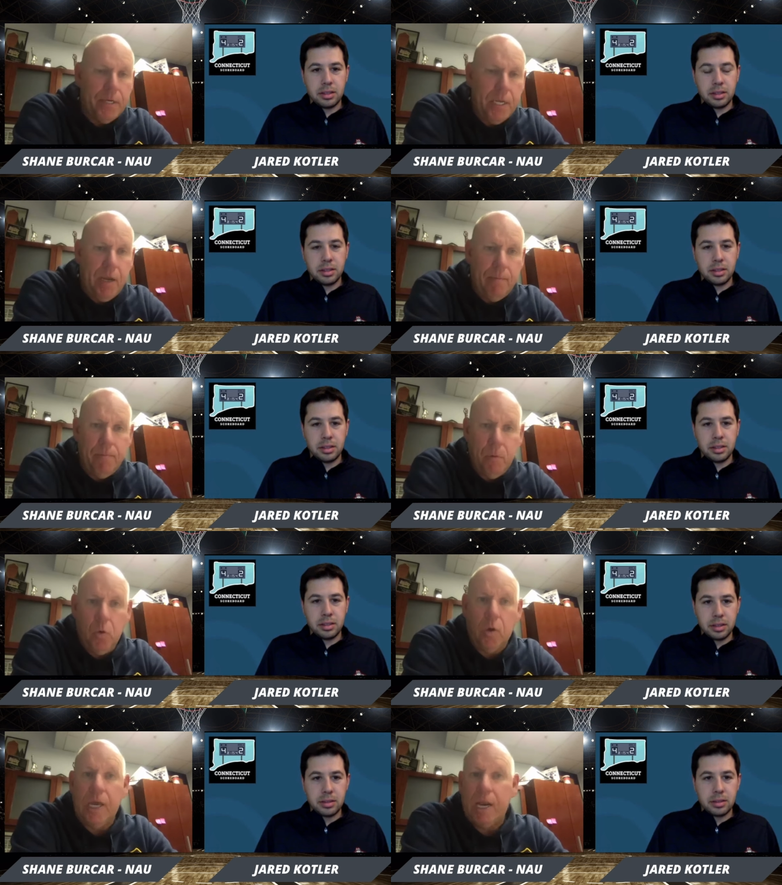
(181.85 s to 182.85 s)
Speaker 1: team.
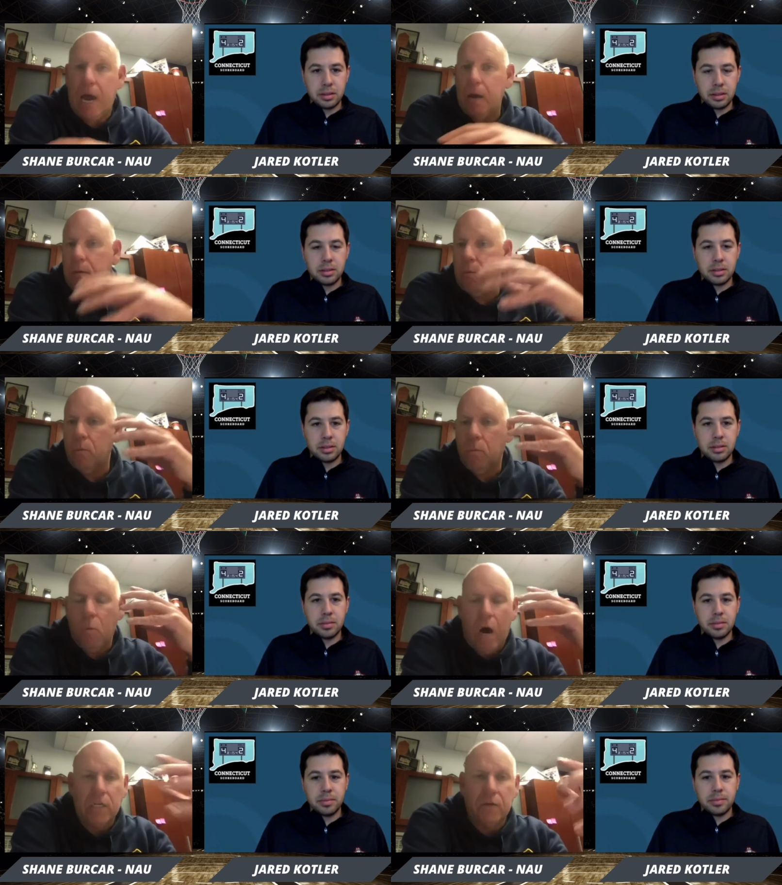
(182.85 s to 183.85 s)
You cannot
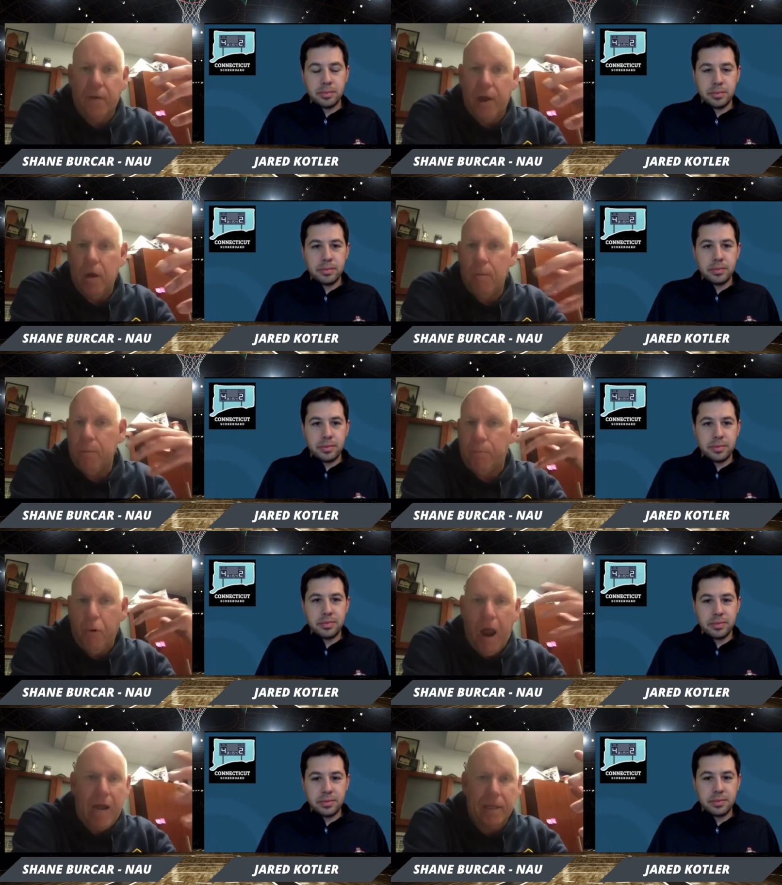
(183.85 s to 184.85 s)
watch film and
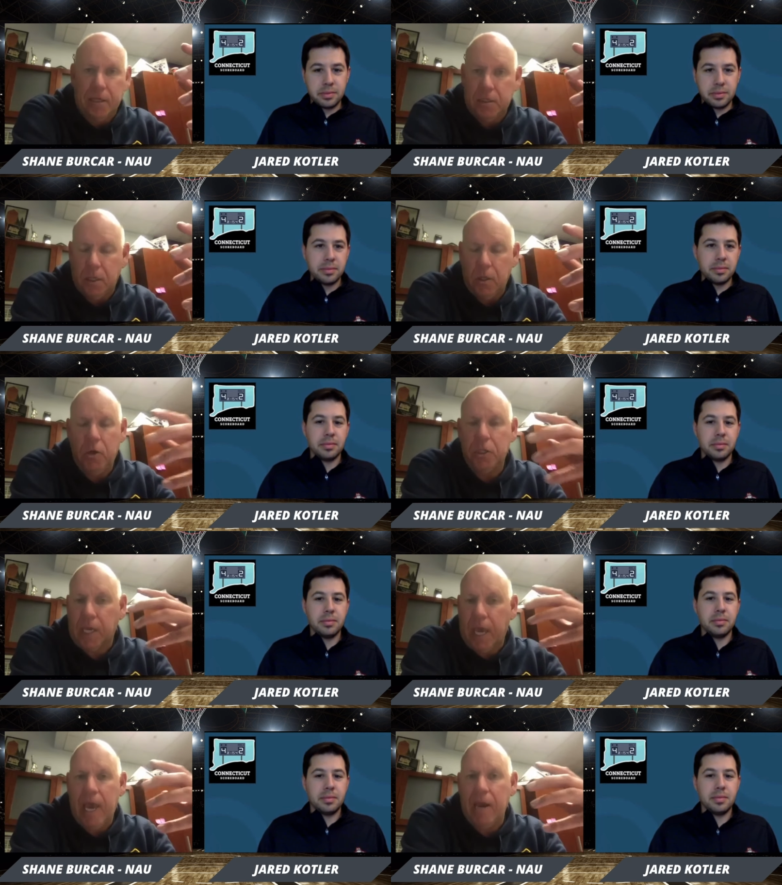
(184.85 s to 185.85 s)
practice it. You just
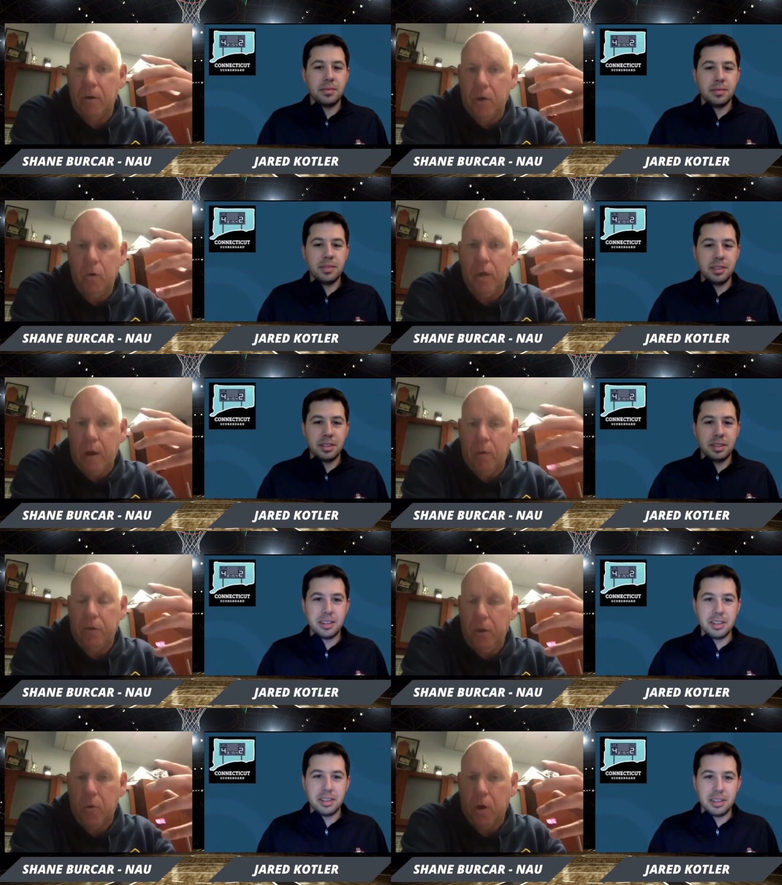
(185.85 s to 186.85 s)
can't do that
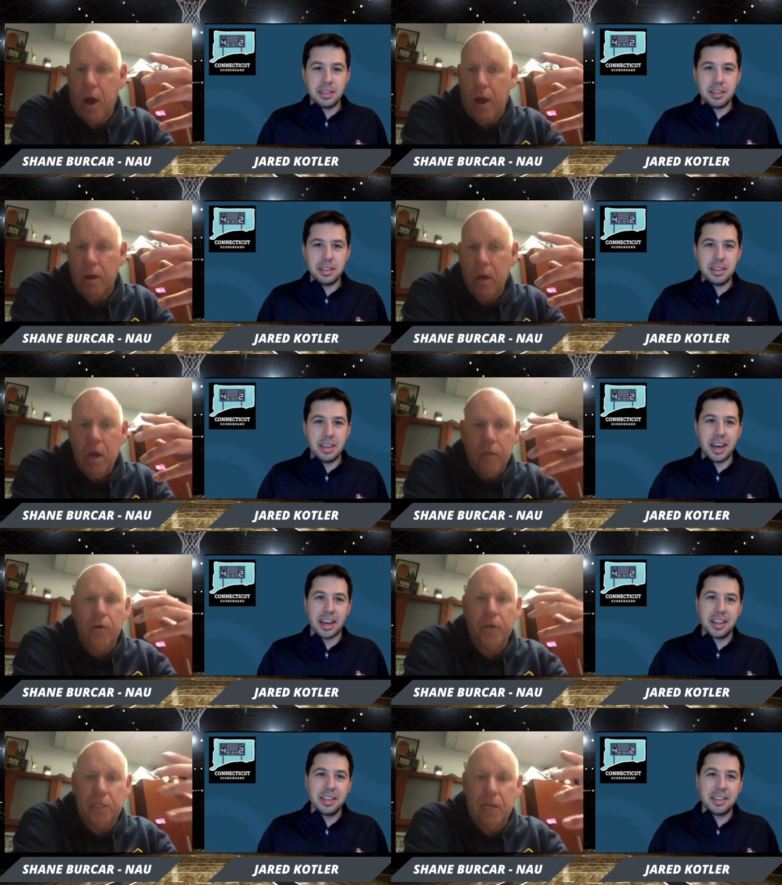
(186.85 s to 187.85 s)
with UConn. Yeah. They're
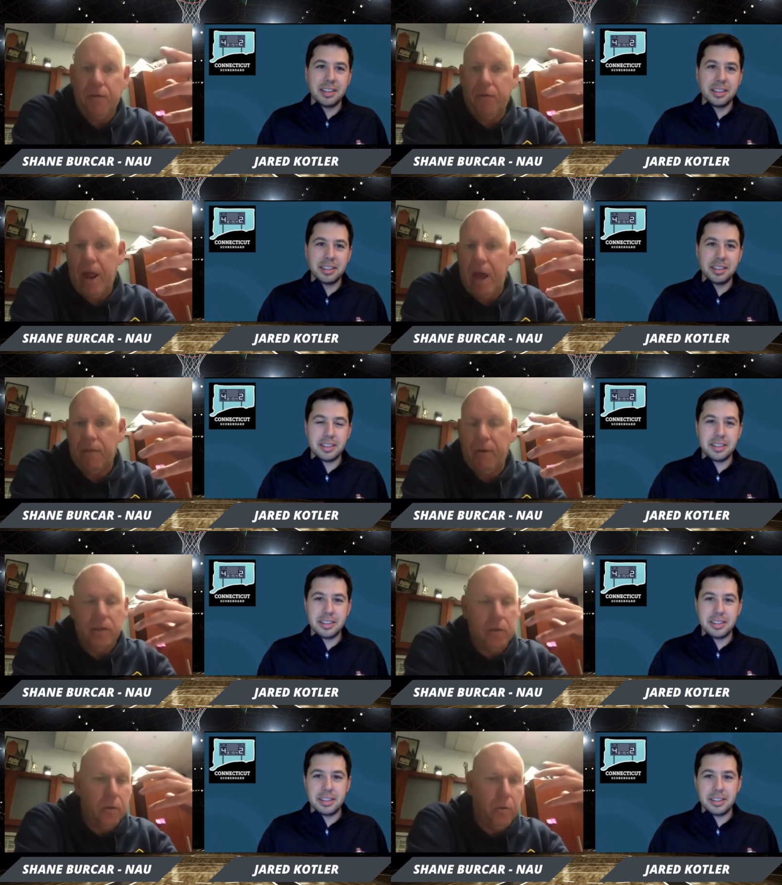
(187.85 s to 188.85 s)
just different
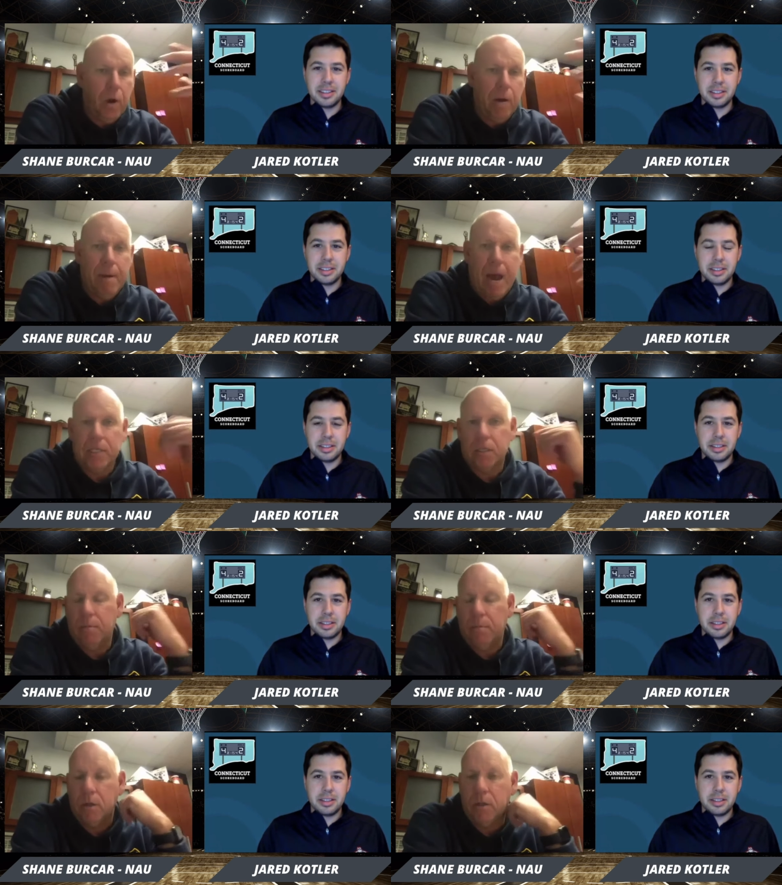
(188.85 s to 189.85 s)
athletes. They're a great
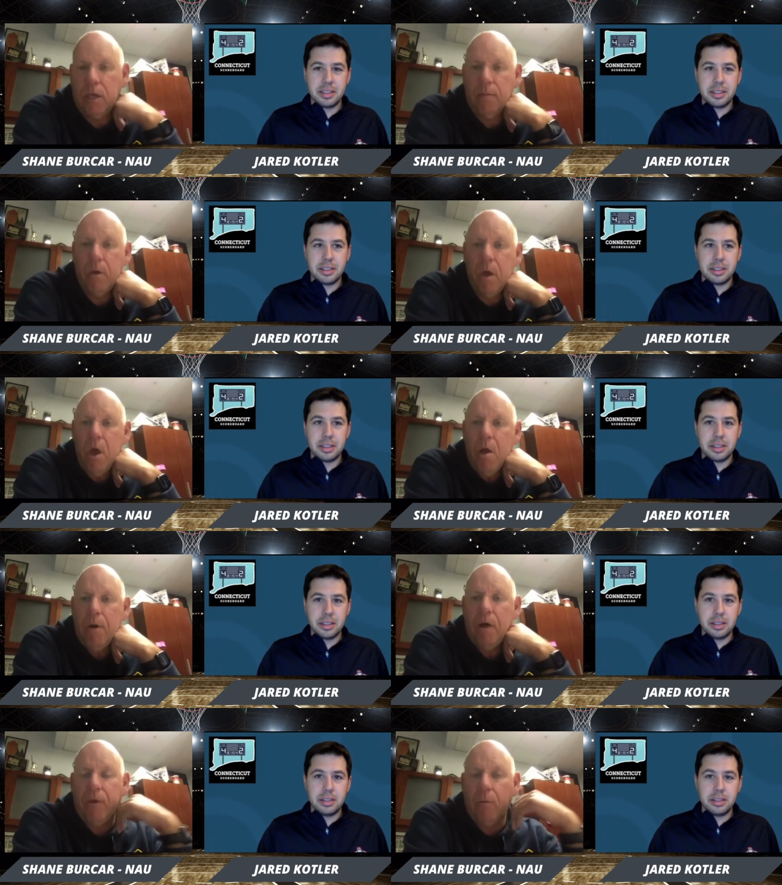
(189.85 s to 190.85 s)
basketball team.
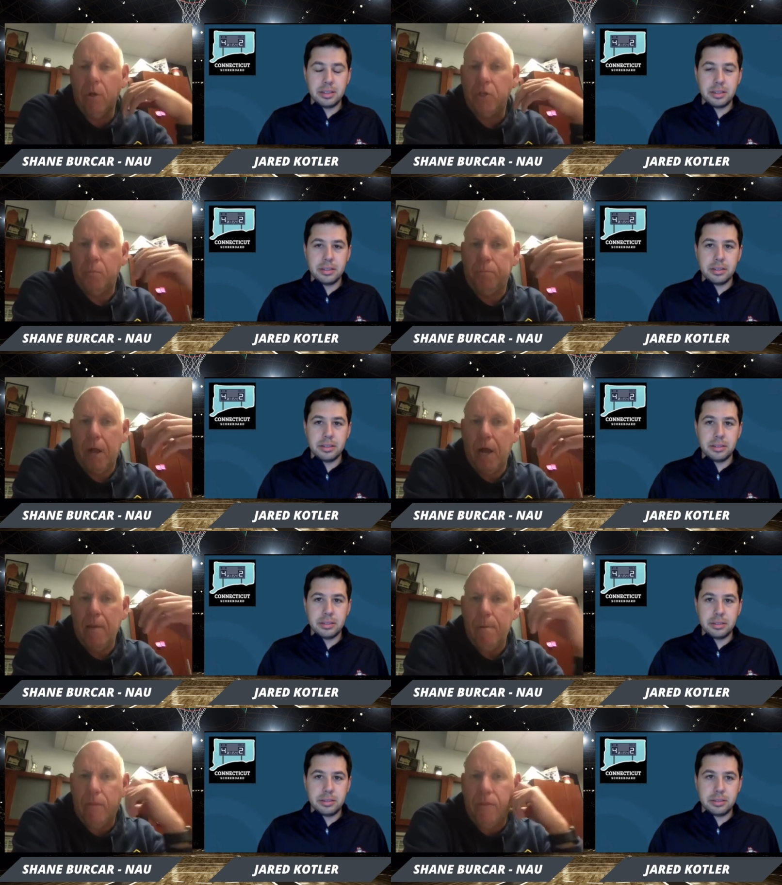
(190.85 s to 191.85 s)
But I think once you play
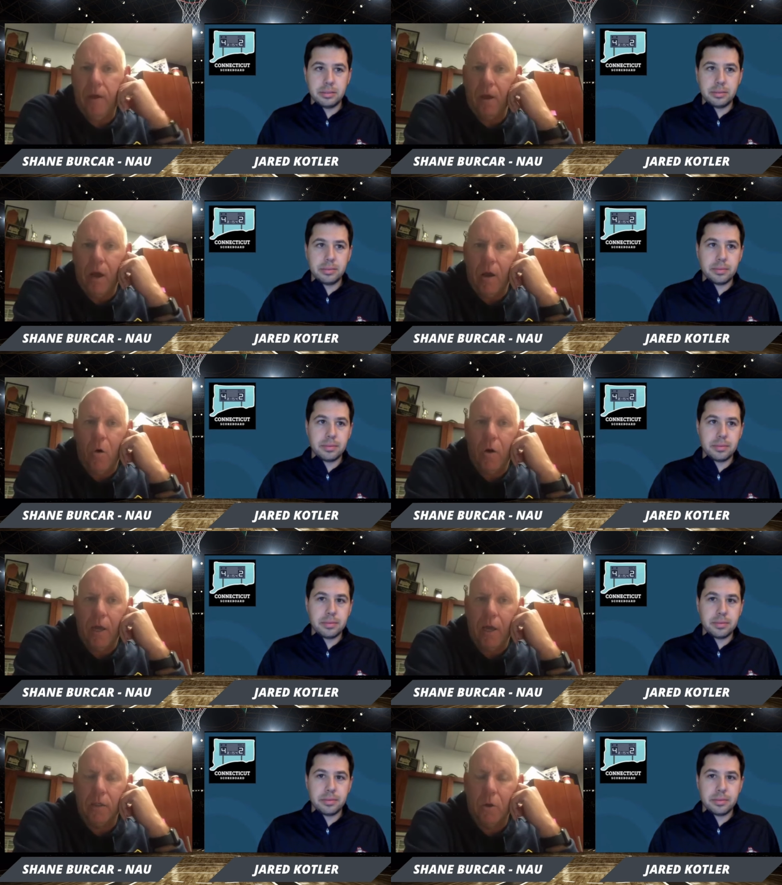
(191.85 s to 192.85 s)
them, I think uh, going
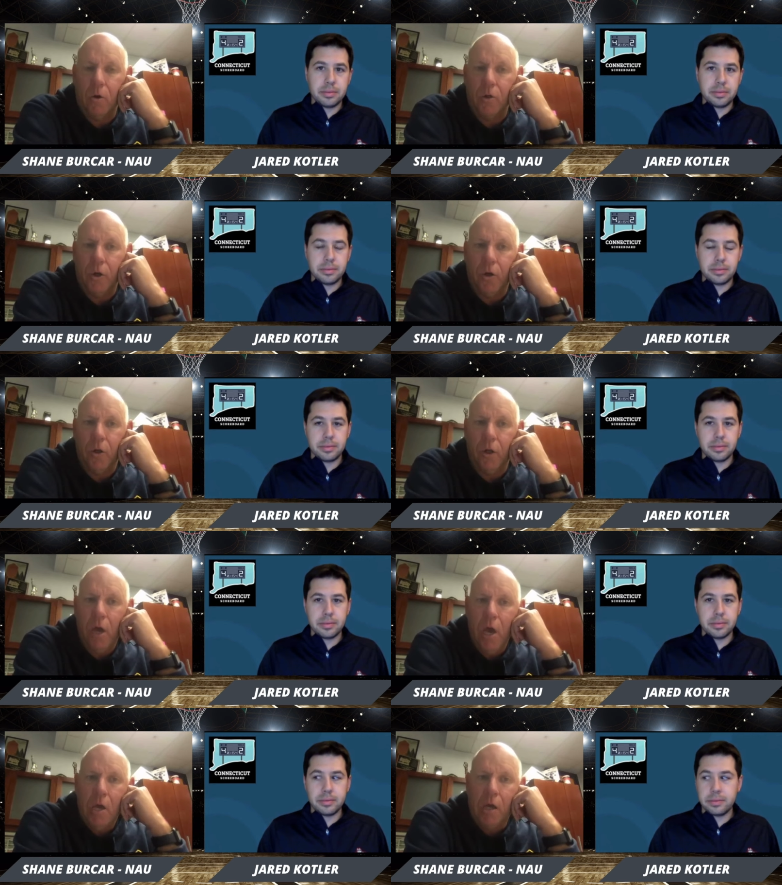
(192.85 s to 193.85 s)
against Coach Hurley
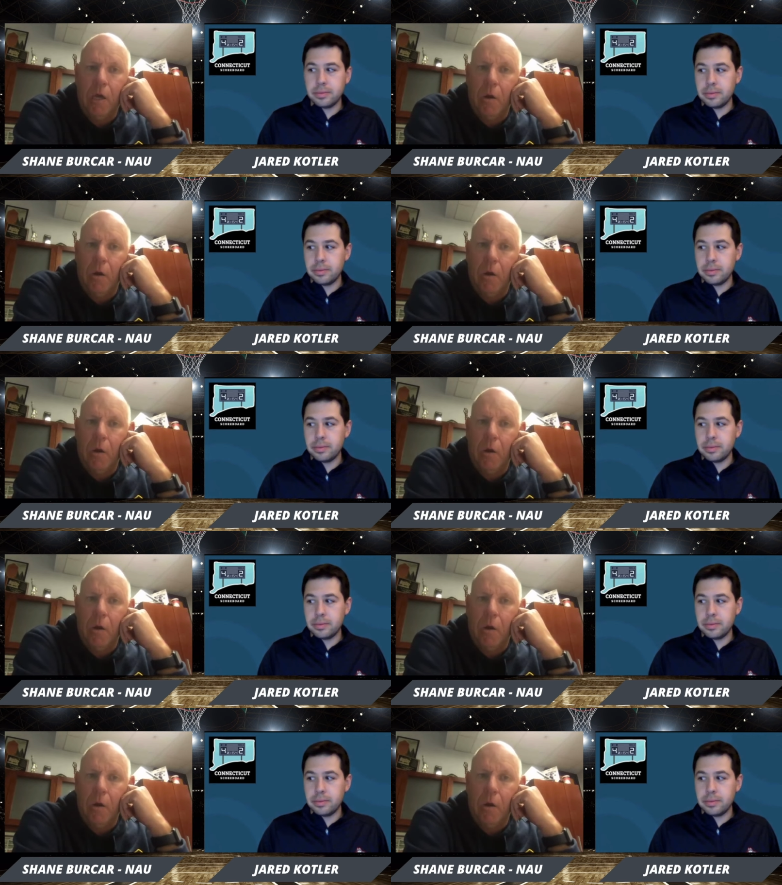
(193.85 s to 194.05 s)
could